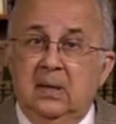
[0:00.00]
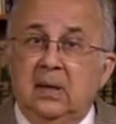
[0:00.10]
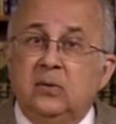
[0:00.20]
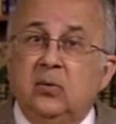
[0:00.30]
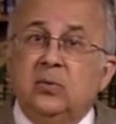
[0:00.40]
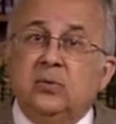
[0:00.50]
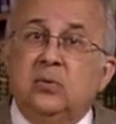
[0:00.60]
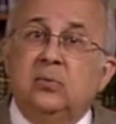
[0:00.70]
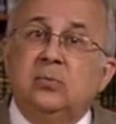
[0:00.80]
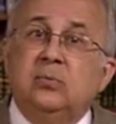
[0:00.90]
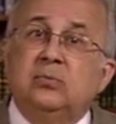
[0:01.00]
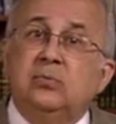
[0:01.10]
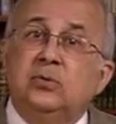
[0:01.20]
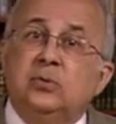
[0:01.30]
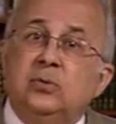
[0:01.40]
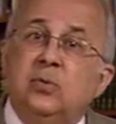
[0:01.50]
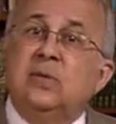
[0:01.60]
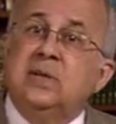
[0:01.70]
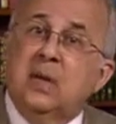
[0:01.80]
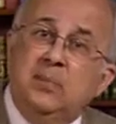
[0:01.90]
It also shows
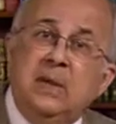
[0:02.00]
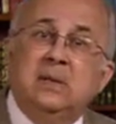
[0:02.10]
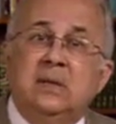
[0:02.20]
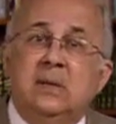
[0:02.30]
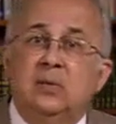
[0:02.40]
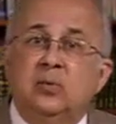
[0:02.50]
his ability